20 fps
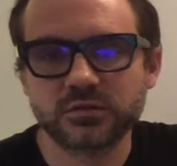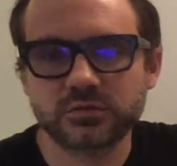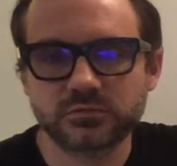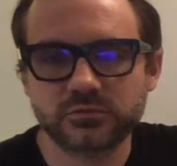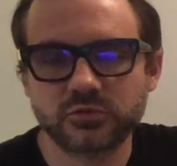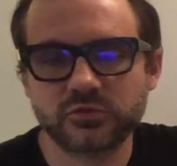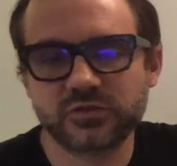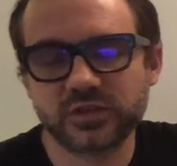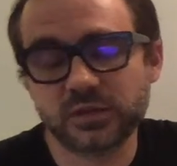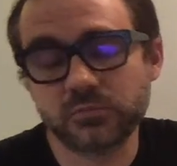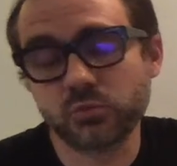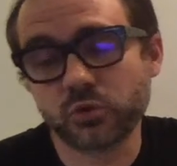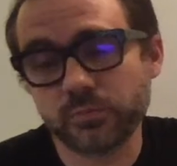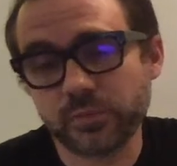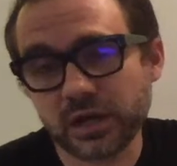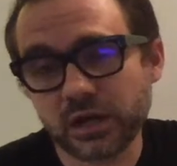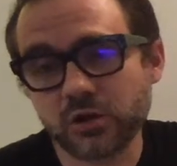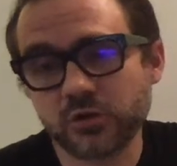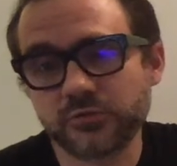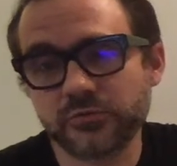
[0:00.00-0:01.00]
You're saying more
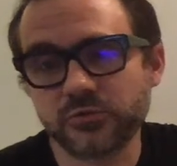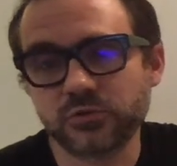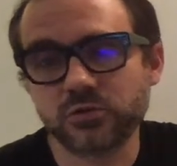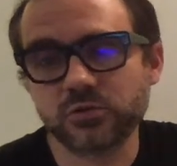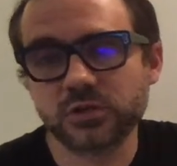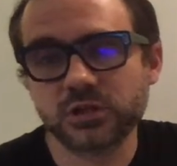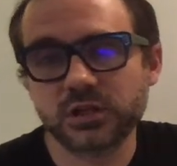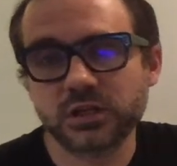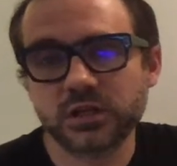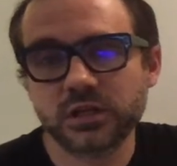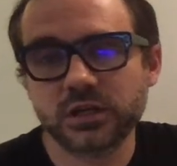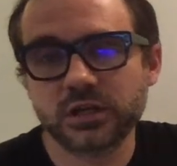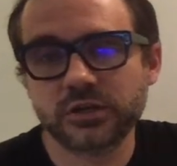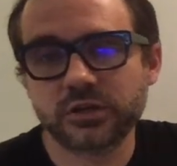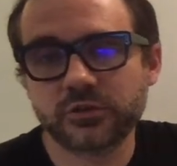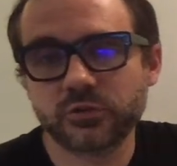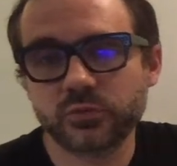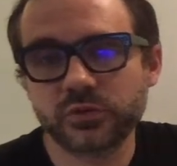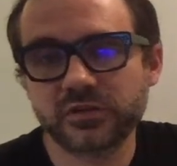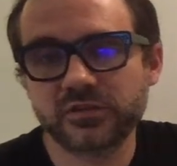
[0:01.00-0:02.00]
powerful.
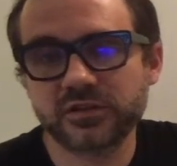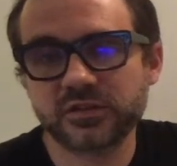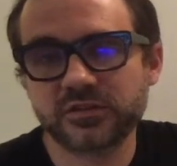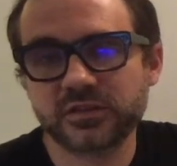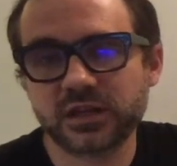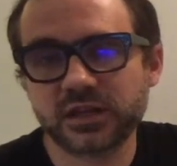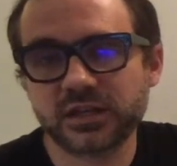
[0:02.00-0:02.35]
Another reason is that I